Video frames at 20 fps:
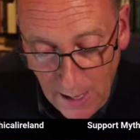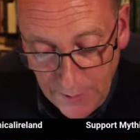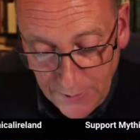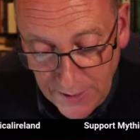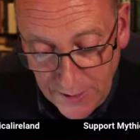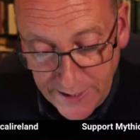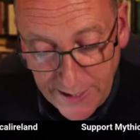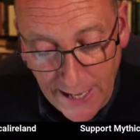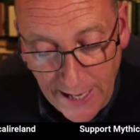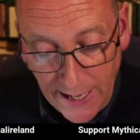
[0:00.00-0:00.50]

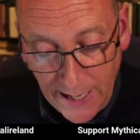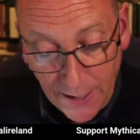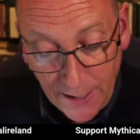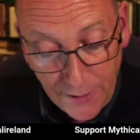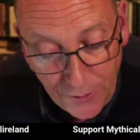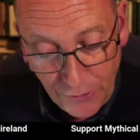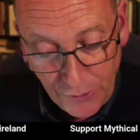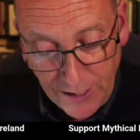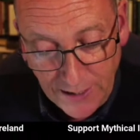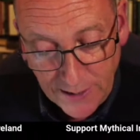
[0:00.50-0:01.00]
This king
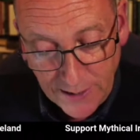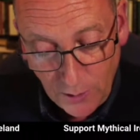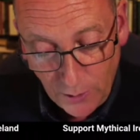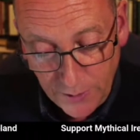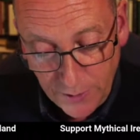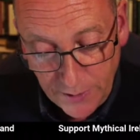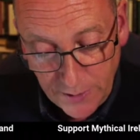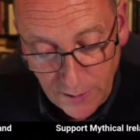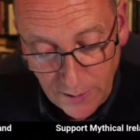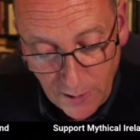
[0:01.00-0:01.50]
had three
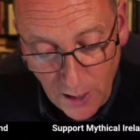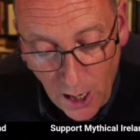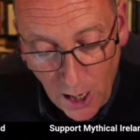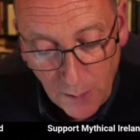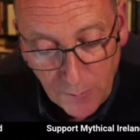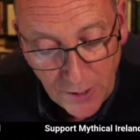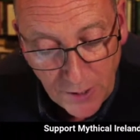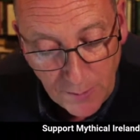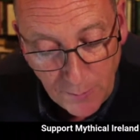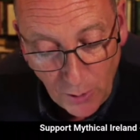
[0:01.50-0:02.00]
sons,
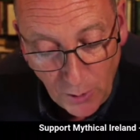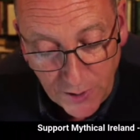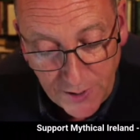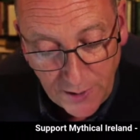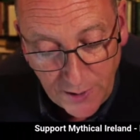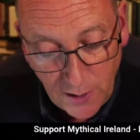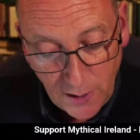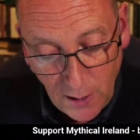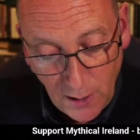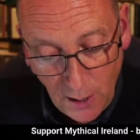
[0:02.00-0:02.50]
Carberry
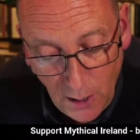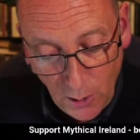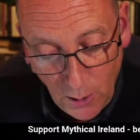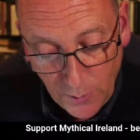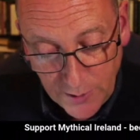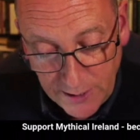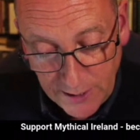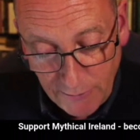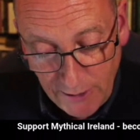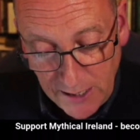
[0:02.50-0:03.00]
Musk, who
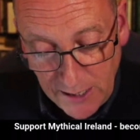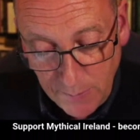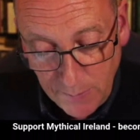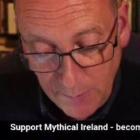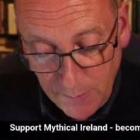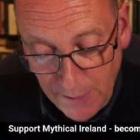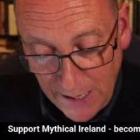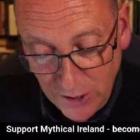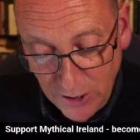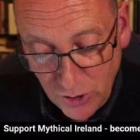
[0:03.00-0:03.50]
has already
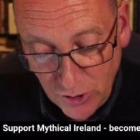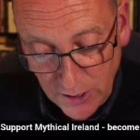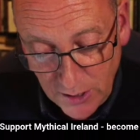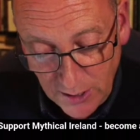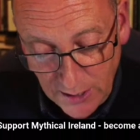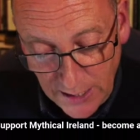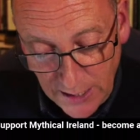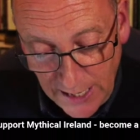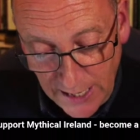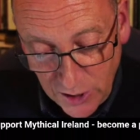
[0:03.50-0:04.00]
been mentioned
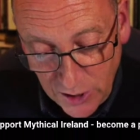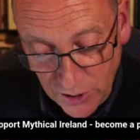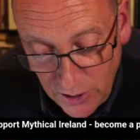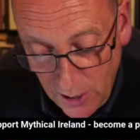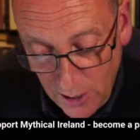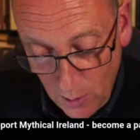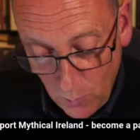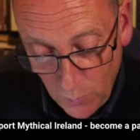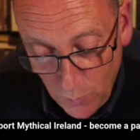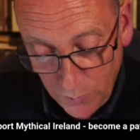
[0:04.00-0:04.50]
in connection
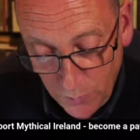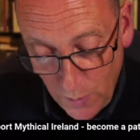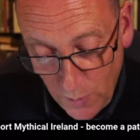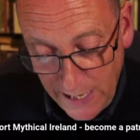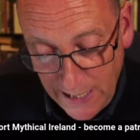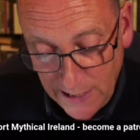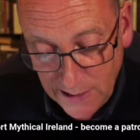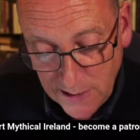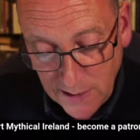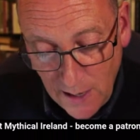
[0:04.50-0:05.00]
with
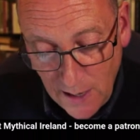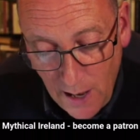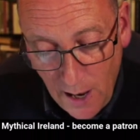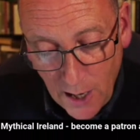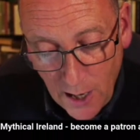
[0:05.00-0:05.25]
Wales,